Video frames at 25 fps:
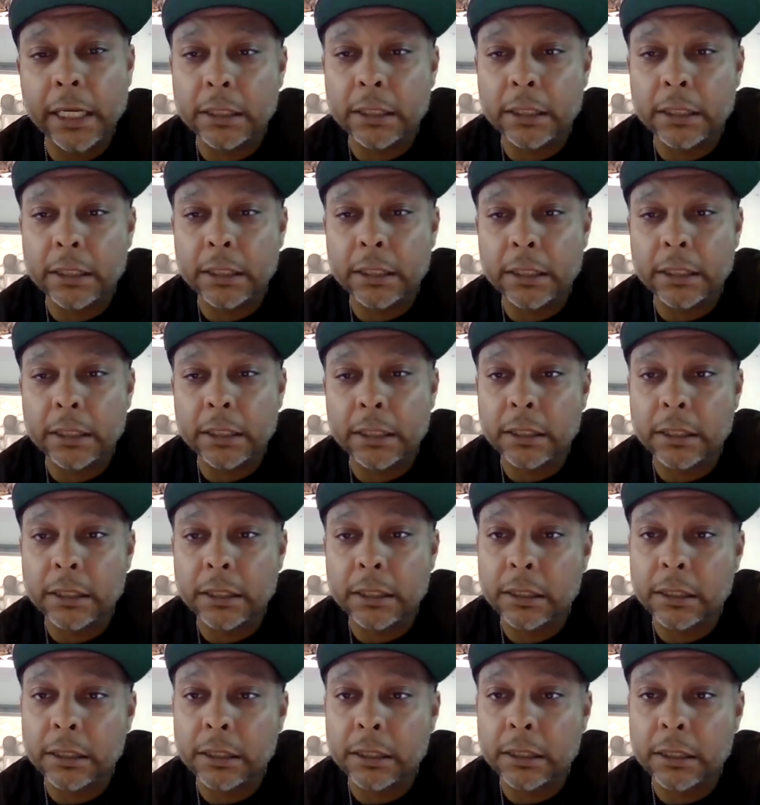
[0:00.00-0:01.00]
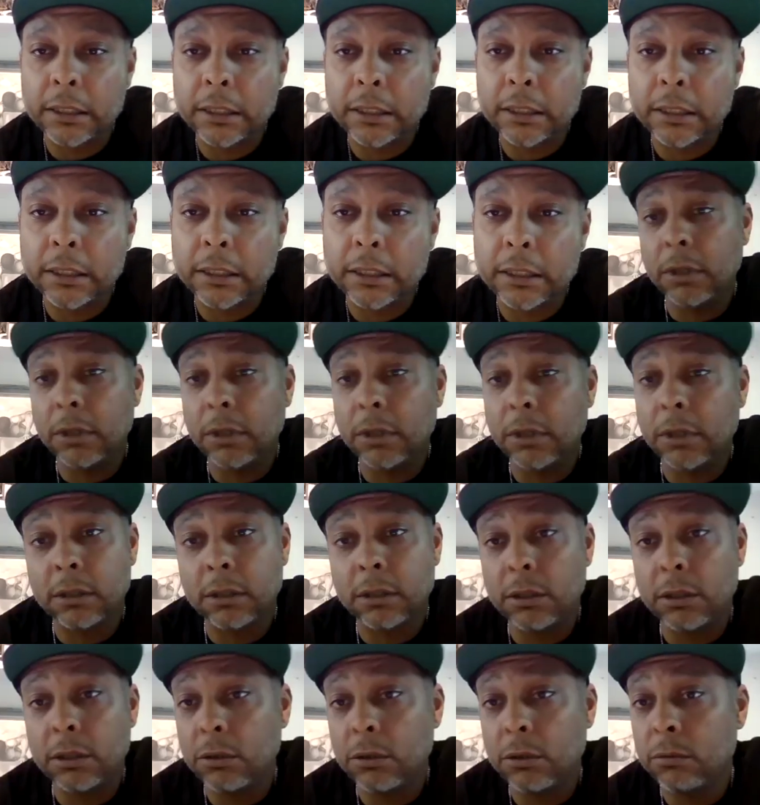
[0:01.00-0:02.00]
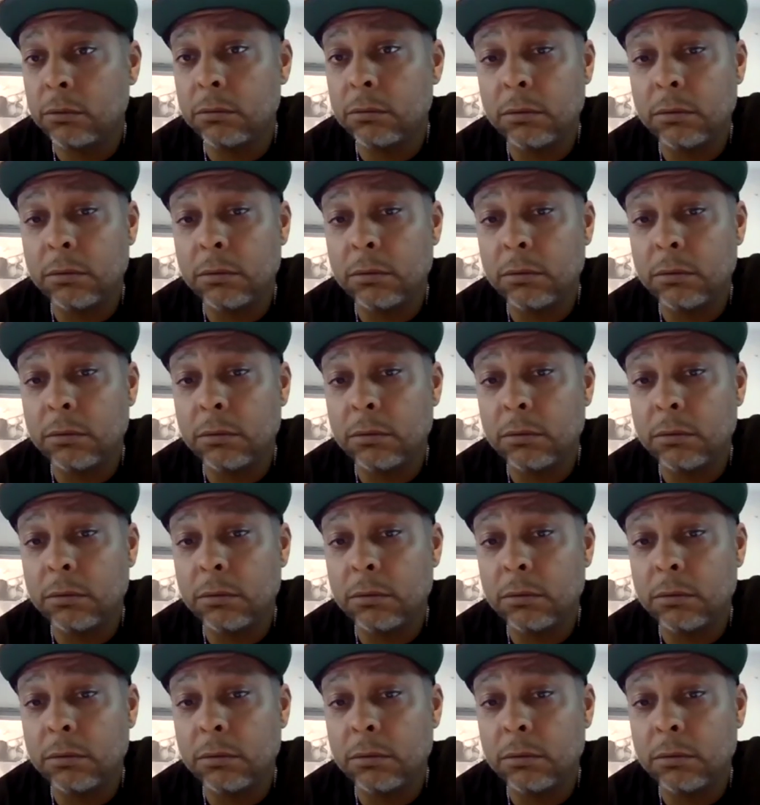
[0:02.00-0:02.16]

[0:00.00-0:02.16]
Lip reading: It's the new Hollywood.